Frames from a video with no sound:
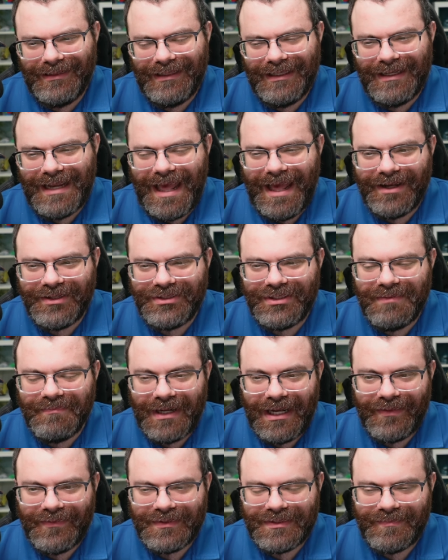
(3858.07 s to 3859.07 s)
It actually
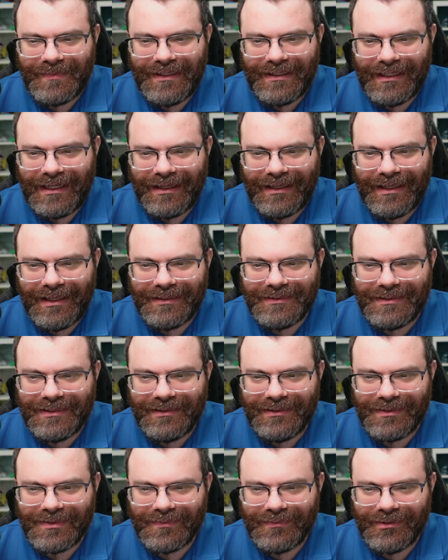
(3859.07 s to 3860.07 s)
bothers me that I can't
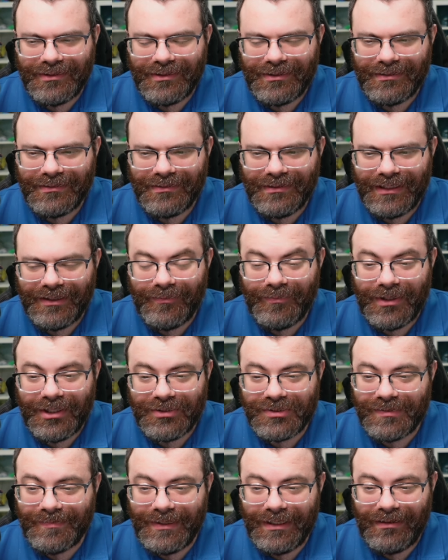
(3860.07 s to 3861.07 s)
see this word. Like it
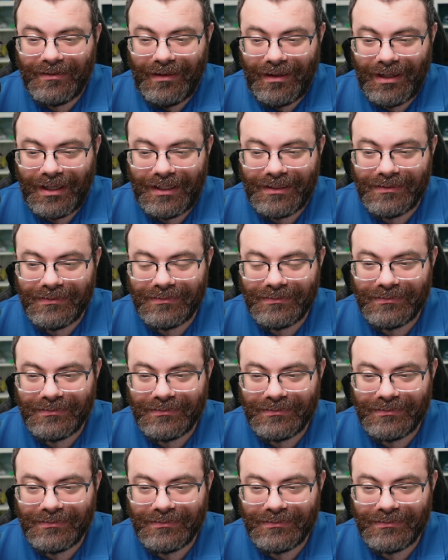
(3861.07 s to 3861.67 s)
bothers me a lot.